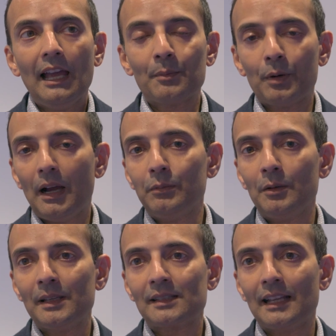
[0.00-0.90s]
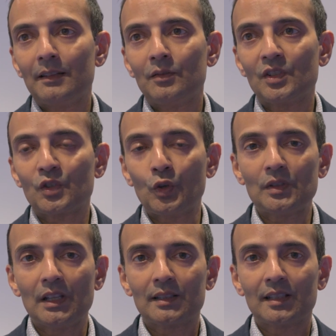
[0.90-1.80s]
And the problem is that
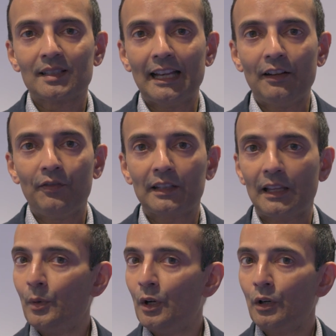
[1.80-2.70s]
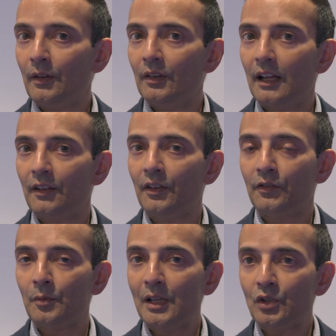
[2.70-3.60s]
dysgeusia is a side effect that we don't have a lot of
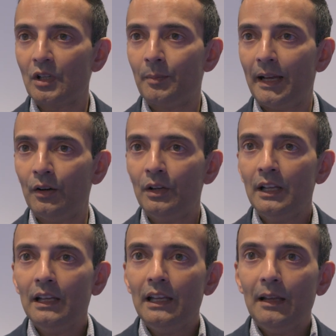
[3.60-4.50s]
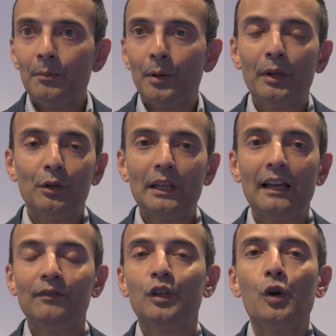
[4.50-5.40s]
information about, but we only
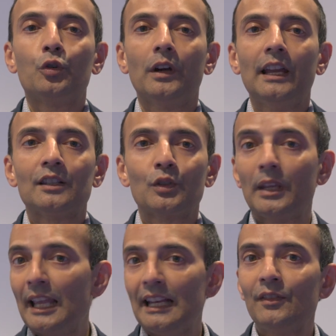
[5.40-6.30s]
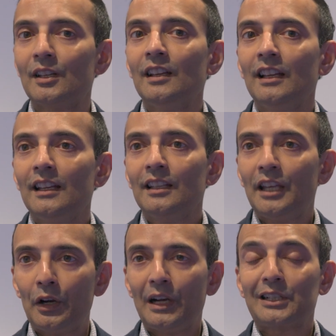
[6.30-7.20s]
have low grade, so we can't even
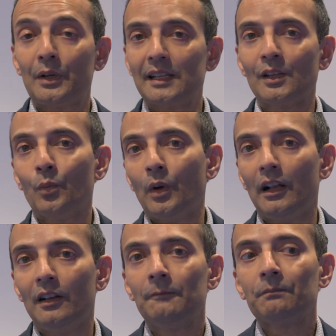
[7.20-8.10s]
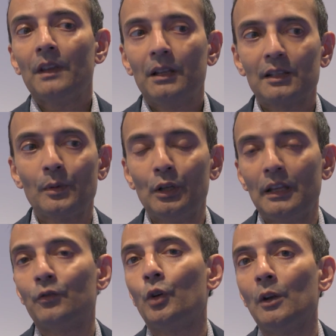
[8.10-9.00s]
characterize it well because we
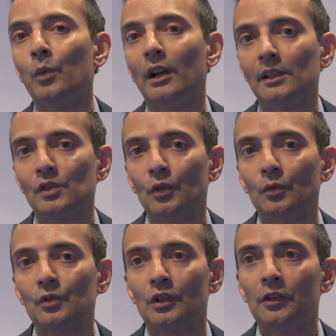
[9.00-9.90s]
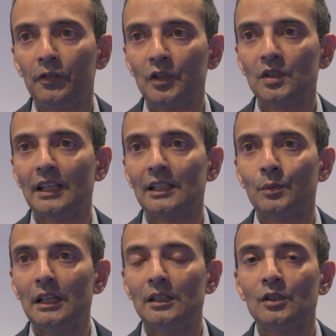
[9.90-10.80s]
only have grade one and two. So the first thing is
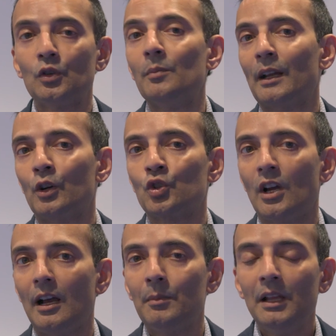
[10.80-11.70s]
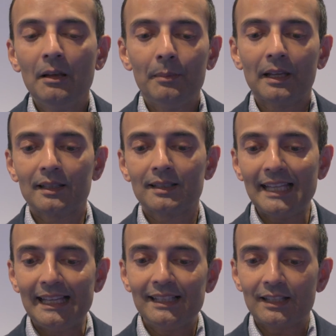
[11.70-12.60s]
we need to do a better job because
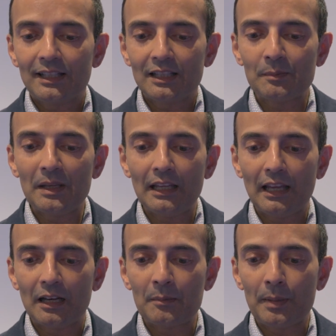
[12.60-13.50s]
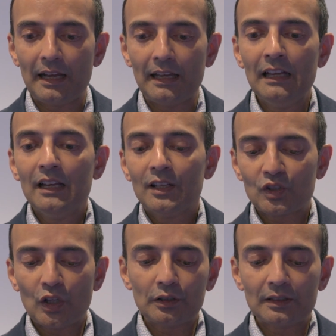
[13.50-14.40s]
taste is mediated by
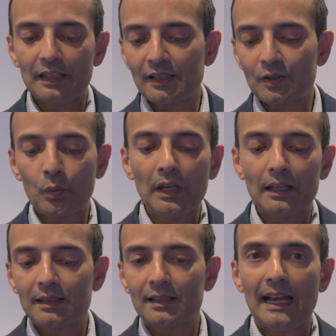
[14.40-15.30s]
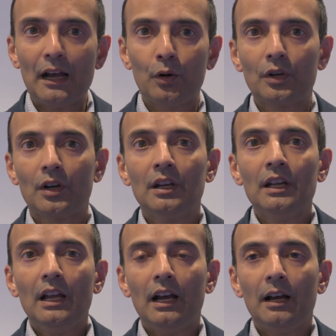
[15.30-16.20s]
salty, sweet, sour,
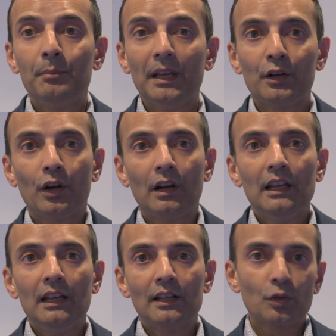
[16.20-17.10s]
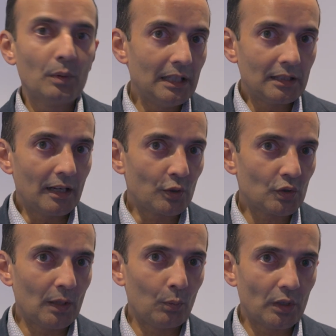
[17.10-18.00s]
uh, bitter. And so we need to
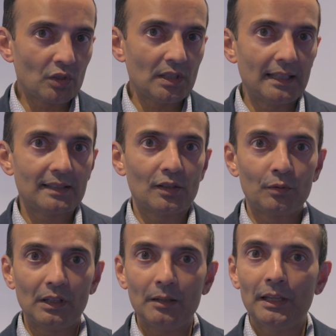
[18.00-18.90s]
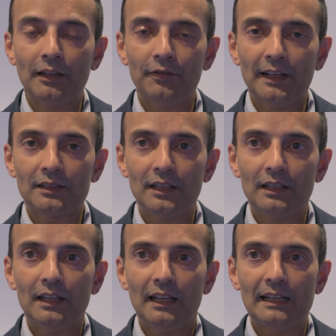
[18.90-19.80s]
understand which tastes are really being
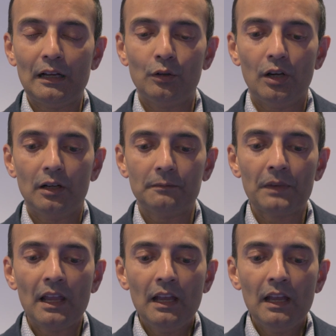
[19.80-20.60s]
affected and how long.